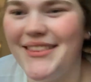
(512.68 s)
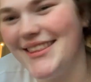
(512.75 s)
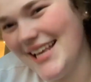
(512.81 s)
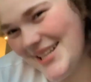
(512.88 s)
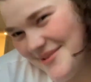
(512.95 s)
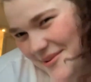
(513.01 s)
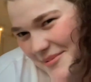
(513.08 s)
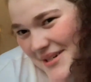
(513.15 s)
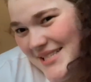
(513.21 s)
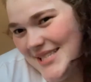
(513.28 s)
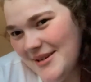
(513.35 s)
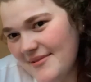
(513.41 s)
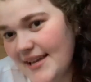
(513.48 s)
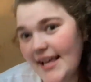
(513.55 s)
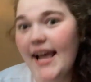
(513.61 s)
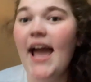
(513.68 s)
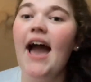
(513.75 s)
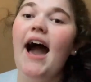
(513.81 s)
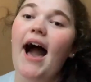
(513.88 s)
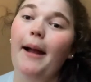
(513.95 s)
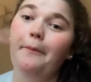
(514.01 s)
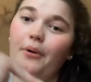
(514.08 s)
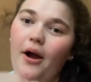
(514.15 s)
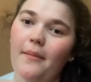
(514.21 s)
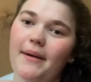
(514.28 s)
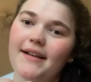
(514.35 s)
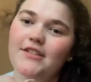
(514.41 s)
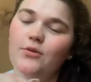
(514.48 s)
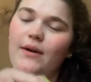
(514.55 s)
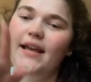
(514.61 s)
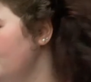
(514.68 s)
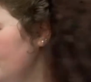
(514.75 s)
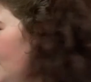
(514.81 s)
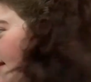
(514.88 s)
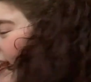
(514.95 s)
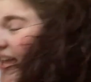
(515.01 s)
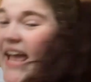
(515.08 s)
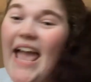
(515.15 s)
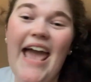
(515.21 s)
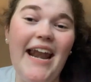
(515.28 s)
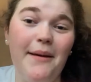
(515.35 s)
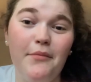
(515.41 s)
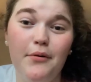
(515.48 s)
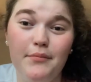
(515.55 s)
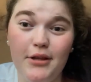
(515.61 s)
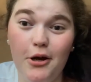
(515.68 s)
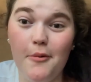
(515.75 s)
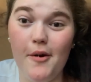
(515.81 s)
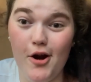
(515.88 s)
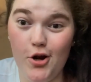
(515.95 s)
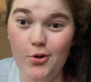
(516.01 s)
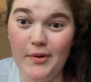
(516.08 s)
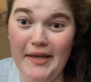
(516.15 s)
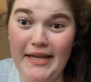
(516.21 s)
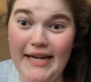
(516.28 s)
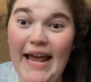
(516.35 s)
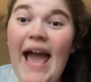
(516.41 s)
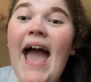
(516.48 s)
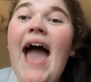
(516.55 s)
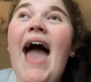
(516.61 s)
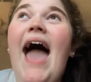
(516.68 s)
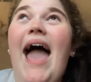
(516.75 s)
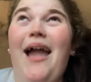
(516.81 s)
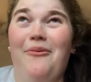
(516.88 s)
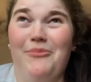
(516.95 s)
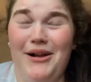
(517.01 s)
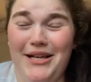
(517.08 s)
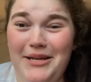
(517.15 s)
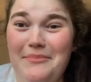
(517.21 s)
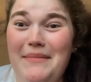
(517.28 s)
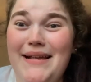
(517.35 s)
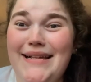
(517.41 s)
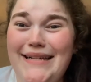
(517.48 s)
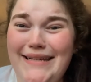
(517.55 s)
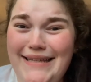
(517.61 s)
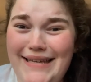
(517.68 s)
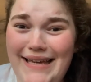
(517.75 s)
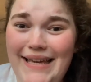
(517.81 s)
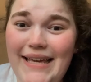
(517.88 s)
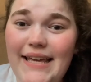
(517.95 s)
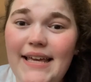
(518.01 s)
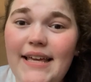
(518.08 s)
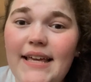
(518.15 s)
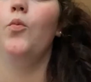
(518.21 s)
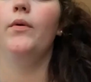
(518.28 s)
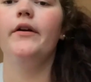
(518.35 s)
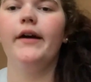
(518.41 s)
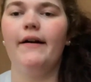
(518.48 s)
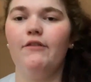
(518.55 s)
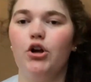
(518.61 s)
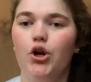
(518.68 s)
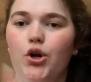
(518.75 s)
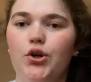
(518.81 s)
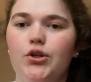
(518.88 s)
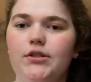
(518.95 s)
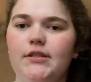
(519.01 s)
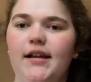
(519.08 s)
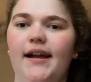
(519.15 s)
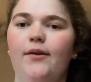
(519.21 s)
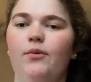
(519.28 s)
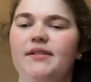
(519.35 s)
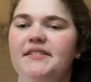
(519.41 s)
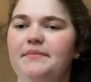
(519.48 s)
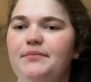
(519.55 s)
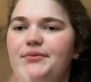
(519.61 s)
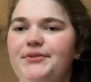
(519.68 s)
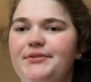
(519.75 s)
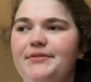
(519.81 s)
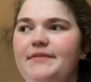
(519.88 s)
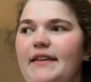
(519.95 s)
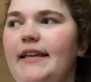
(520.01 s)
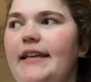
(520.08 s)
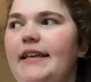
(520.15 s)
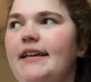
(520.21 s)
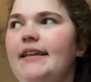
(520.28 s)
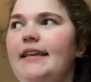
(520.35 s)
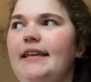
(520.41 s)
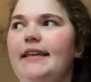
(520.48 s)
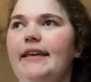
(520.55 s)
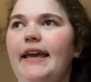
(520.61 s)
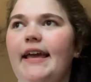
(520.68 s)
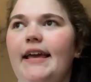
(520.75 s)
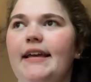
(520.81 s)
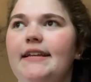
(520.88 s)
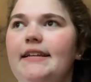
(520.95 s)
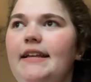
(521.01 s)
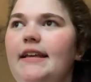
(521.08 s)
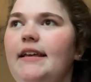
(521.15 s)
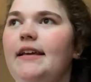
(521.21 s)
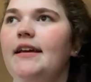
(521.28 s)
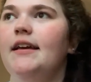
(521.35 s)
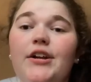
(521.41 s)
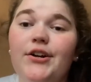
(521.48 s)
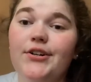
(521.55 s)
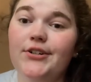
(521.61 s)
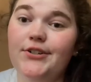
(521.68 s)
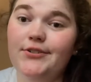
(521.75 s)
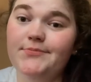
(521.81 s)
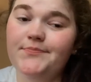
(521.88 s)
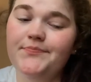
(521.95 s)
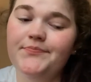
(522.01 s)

that's what we're doing i brought my twin and i'm gonna blow up her queen and we're gonna make a king we're gonna have a girls night watch a movie eat candy girl